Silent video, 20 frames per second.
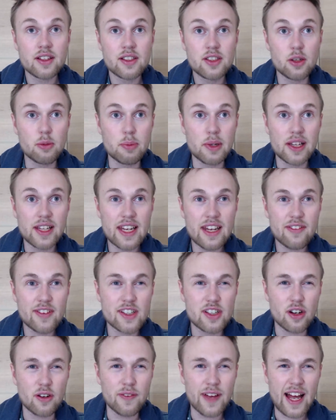you believe in
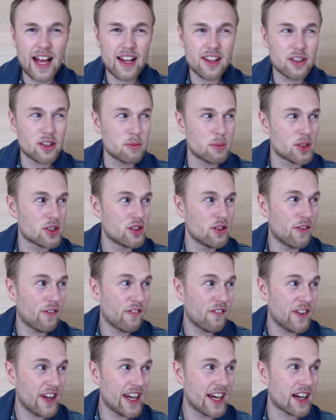your value, but you
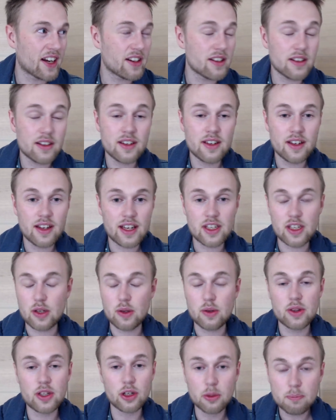fear and
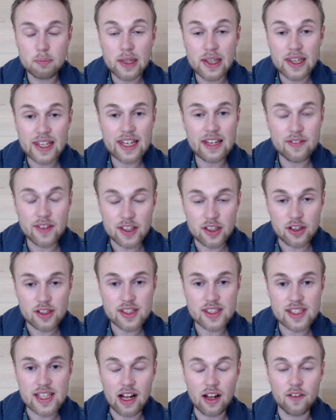you don't believe in
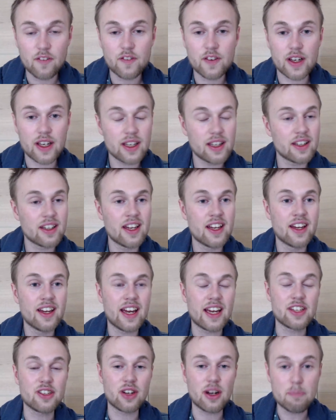yourself
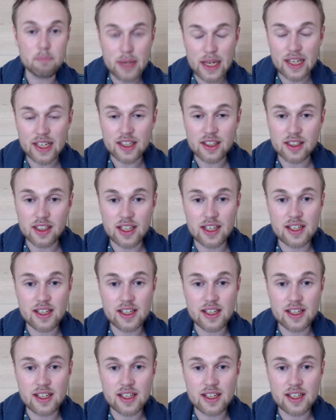and your ability.